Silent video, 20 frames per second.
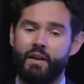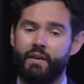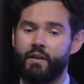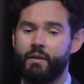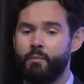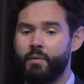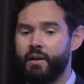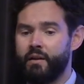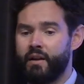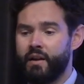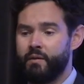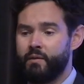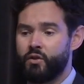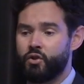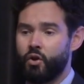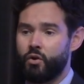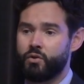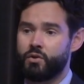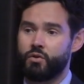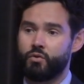and they've been given
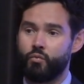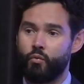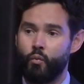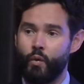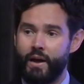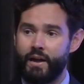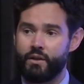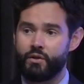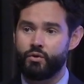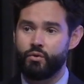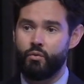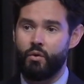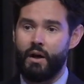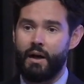doses way too